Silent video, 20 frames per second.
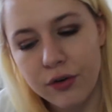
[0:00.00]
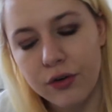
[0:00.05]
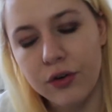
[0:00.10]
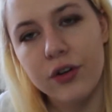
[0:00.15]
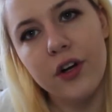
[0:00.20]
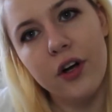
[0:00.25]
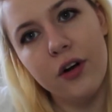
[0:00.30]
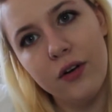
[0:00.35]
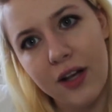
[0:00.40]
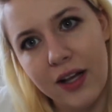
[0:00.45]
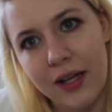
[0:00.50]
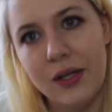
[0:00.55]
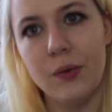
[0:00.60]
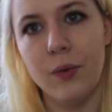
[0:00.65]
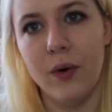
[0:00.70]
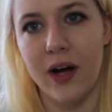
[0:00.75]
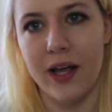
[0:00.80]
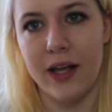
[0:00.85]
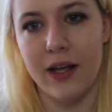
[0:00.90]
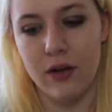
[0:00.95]
not only
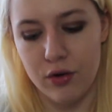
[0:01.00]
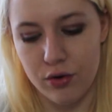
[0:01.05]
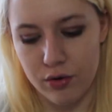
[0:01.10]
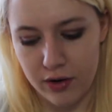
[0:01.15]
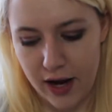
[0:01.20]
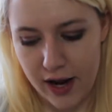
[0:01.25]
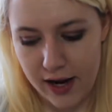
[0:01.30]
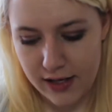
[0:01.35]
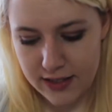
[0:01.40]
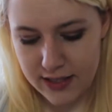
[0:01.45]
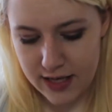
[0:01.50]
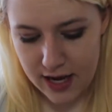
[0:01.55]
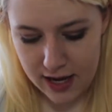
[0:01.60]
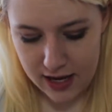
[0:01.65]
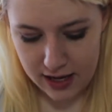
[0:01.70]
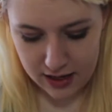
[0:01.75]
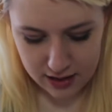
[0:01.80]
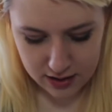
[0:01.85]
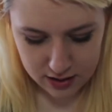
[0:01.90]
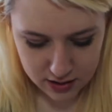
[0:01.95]
do I create
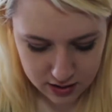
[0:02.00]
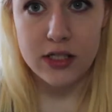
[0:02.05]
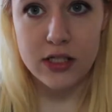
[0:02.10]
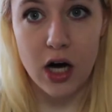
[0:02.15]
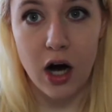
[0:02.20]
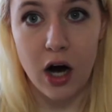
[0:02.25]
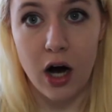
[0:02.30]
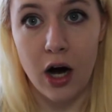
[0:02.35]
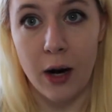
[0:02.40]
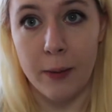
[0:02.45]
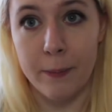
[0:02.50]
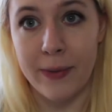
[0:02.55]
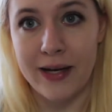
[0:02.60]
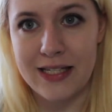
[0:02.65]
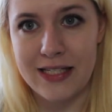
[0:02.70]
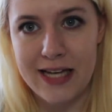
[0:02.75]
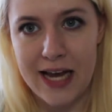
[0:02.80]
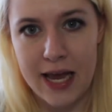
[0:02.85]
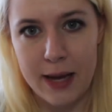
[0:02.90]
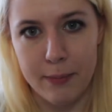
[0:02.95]
a
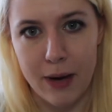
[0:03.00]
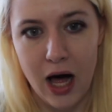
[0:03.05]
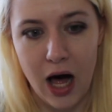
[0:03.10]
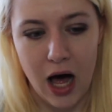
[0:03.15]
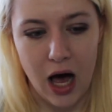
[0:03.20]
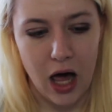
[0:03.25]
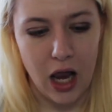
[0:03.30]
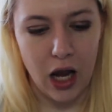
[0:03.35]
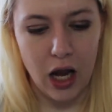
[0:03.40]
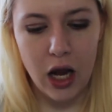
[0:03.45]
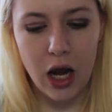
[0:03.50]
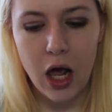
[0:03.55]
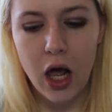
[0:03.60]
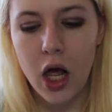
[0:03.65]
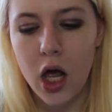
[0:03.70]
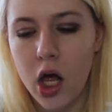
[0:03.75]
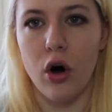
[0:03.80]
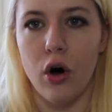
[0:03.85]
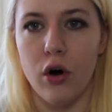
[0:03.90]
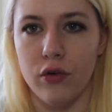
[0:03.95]
timetable
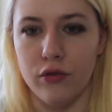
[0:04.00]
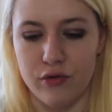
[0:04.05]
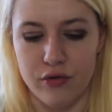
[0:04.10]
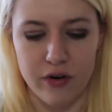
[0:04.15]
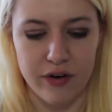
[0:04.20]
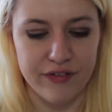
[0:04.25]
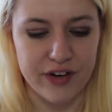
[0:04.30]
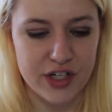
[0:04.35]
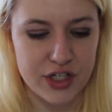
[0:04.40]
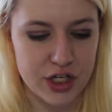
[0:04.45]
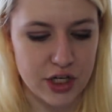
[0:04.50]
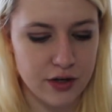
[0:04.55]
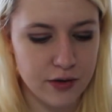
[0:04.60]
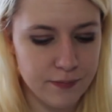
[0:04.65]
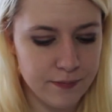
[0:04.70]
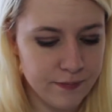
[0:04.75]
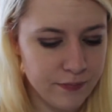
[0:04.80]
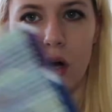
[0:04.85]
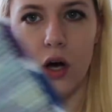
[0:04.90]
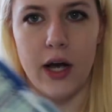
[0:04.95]
of revision,
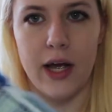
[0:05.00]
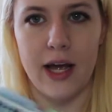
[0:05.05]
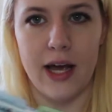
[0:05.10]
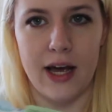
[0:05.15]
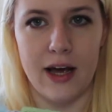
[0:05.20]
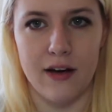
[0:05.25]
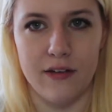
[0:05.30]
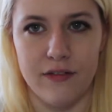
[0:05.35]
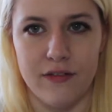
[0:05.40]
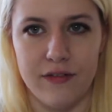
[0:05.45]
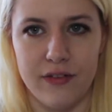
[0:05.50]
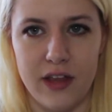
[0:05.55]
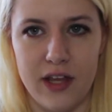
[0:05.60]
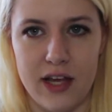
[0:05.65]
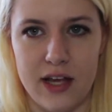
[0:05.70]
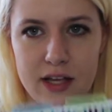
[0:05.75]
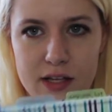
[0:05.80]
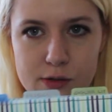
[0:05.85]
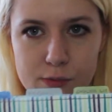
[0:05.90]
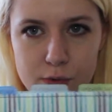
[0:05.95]
I have
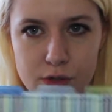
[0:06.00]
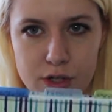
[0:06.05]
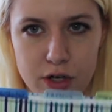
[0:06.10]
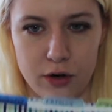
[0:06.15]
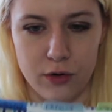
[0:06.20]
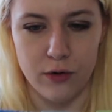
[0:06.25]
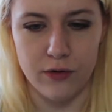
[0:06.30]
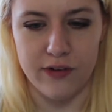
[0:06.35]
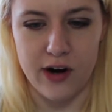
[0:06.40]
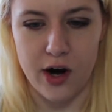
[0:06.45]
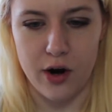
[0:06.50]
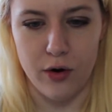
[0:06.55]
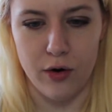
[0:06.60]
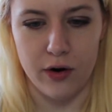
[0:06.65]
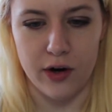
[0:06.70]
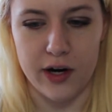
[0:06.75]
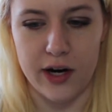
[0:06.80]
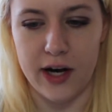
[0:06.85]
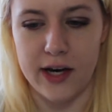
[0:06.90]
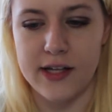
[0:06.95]
these which are all very
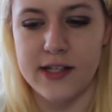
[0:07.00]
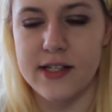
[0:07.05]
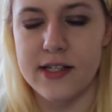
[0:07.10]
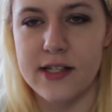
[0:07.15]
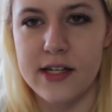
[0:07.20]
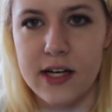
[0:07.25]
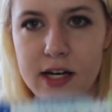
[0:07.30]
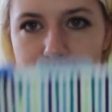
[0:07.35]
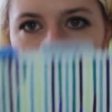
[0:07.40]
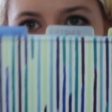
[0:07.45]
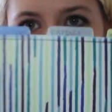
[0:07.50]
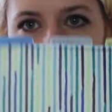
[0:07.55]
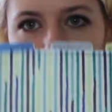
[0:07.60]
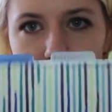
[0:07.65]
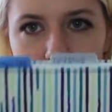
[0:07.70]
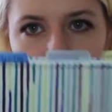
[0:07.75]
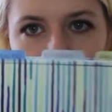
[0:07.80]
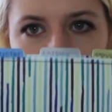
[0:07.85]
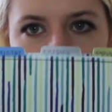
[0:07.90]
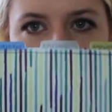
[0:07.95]
organised,
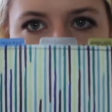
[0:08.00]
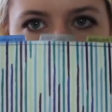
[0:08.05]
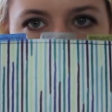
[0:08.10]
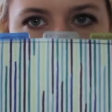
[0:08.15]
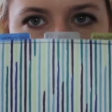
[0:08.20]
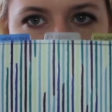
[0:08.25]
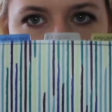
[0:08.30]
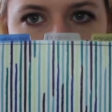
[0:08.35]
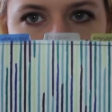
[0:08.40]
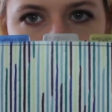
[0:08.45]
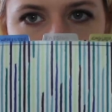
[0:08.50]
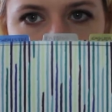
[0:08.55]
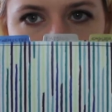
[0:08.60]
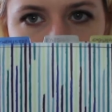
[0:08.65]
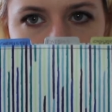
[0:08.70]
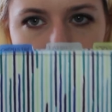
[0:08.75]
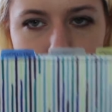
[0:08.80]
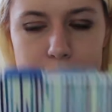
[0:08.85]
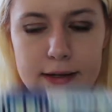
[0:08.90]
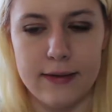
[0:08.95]
as you can
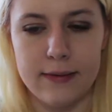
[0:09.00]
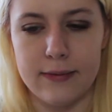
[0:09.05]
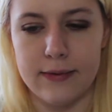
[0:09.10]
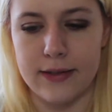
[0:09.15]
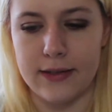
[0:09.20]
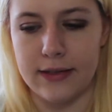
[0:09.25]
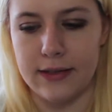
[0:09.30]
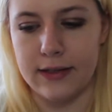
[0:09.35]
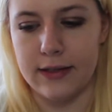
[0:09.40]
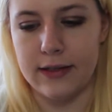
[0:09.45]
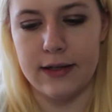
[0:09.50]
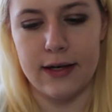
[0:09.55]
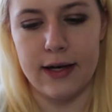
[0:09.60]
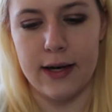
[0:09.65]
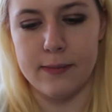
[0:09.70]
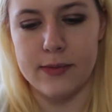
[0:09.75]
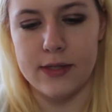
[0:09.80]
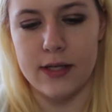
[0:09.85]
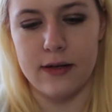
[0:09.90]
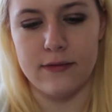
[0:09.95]
see, with the
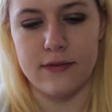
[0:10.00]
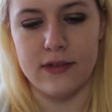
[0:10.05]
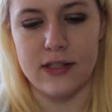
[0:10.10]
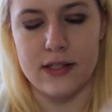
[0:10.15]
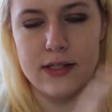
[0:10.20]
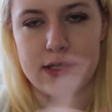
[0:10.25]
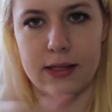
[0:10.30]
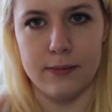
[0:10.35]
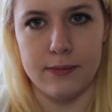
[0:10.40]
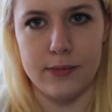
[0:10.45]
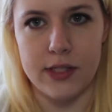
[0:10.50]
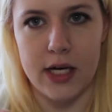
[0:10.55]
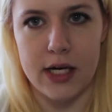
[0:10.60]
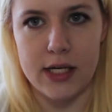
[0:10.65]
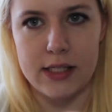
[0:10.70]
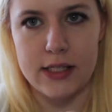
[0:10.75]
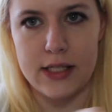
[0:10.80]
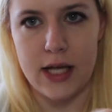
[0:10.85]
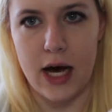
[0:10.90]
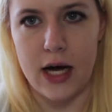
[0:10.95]
names of the subject
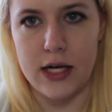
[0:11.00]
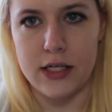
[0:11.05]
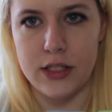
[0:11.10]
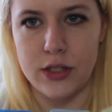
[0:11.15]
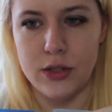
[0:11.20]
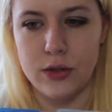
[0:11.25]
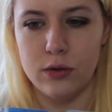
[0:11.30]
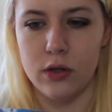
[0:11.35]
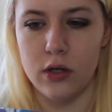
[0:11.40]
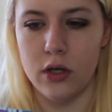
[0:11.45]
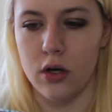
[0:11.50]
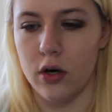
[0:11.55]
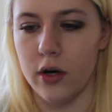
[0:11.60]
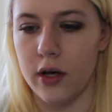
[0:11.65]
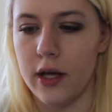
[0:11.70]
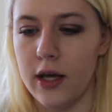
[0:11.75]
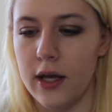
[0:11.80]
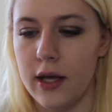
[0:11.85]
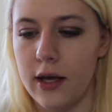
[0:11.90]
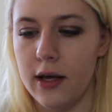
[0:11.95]
that I do along
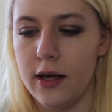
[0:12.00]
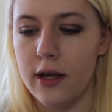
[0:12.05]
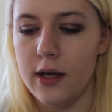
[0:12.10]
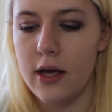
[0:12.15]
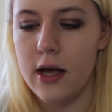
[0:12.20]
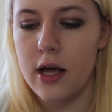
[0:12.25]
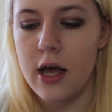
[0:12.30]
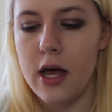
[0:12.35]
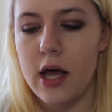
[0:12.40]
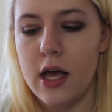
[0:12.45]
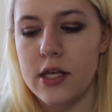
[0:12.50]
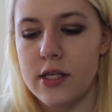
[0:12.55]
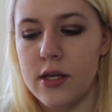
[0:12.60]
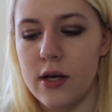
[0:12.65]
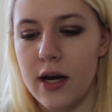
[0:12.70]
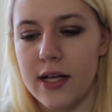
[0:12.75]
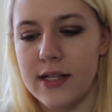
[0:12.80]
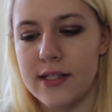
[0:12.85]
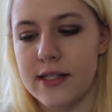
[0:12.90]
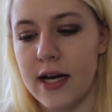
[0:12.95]
here. So
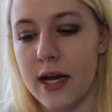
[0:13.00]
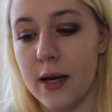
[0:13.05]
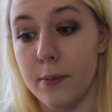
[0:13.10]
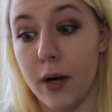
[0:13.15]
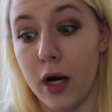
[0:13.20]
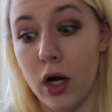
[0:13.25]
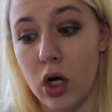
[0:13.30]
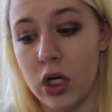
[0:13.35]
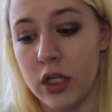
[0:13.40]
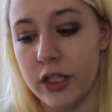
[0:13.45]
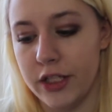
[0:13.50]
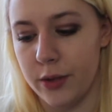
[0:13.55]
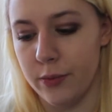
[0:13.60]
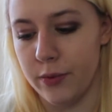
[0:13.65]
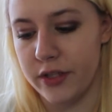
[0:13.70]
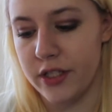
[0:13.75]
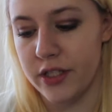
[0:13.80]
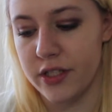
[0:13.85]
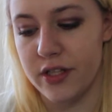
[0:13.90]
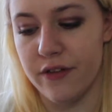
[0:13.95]
let's take biology,
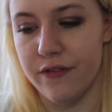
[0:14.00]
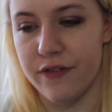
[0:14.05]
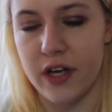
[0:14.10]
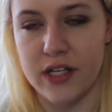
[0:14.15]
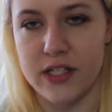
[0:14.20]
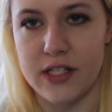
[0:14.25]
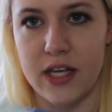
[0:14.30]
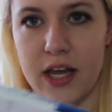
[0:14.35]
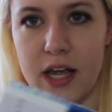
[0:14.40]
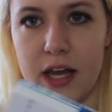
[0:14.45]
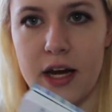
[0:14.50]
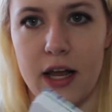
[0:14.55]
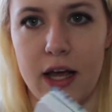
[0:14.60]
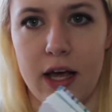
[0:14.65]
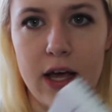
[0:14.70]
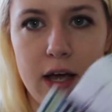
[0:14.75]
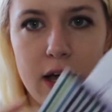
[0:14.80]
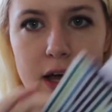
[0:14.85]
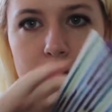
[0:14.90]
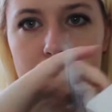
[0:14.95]
which is the first thing in
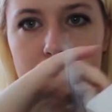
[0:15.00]
here.